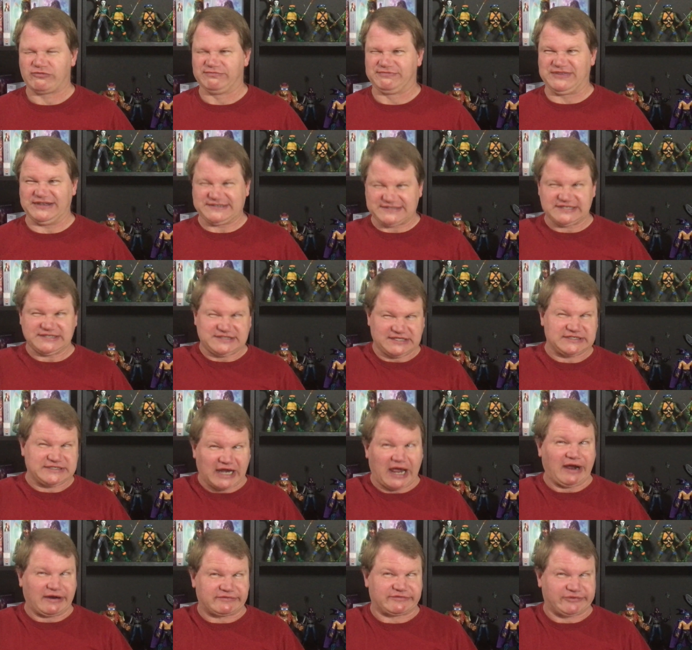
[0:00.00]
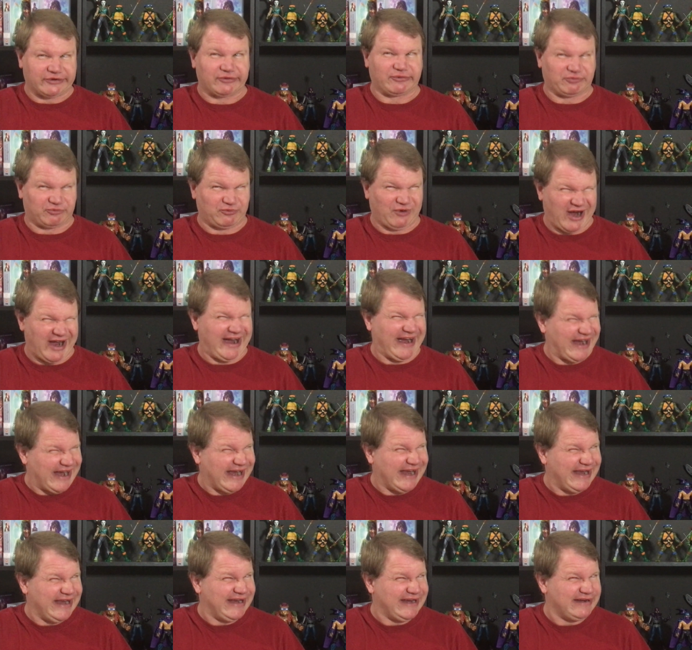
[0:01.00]
this is the Doctor,
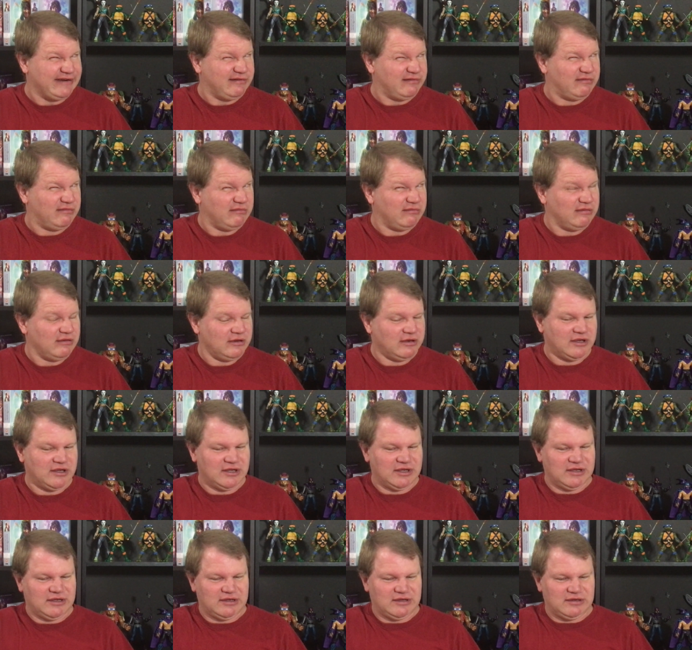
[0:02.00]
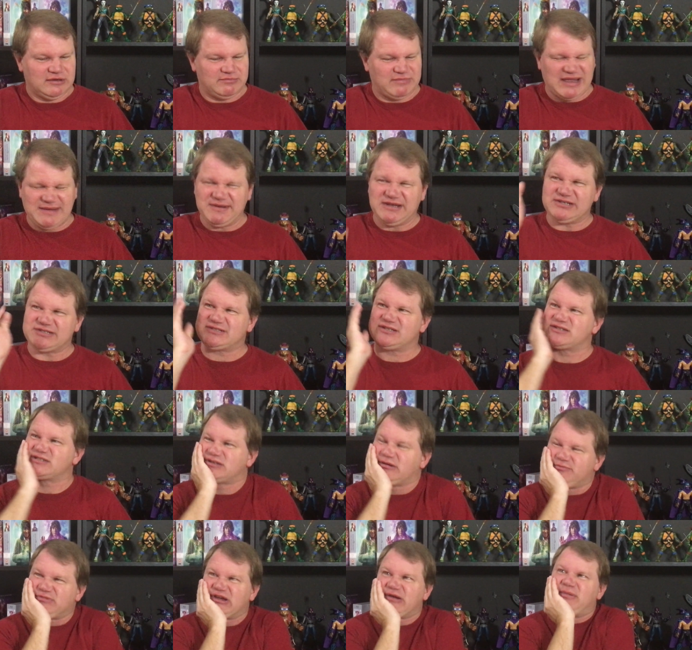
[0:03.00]
right? Maybe it's just
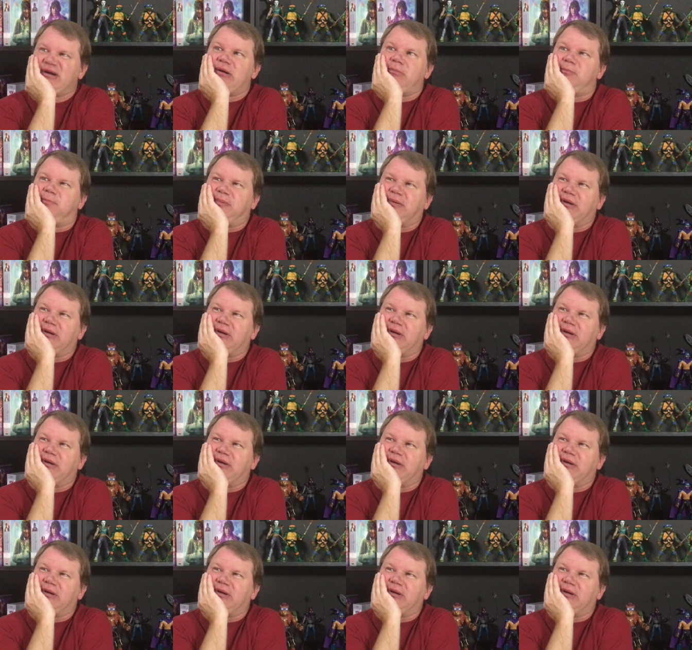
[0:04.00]
something about